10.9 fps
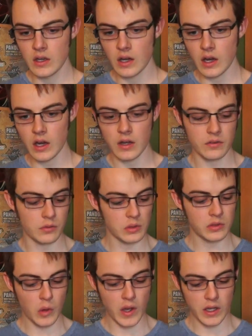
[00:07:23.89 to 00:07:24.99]
The
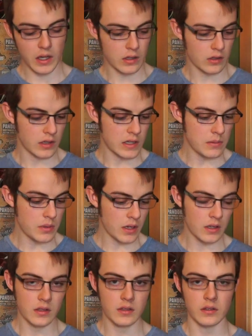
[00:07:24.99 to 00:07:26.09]
reason why I got it on
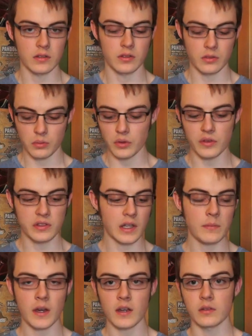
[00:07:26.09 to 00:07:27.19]
eBay, because, well, the same
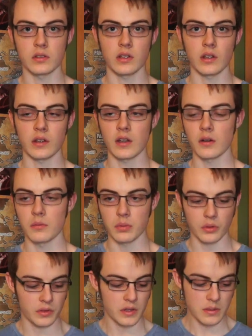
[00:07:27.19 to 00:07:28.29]
guy was selling it on
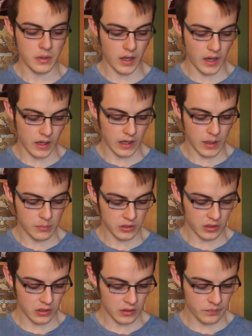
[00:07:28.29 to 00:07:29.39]
both eBay and
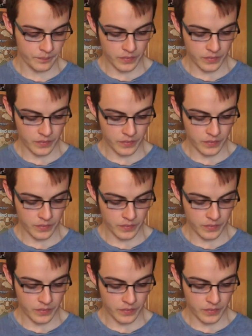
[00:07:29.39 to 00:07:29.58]
Amazon,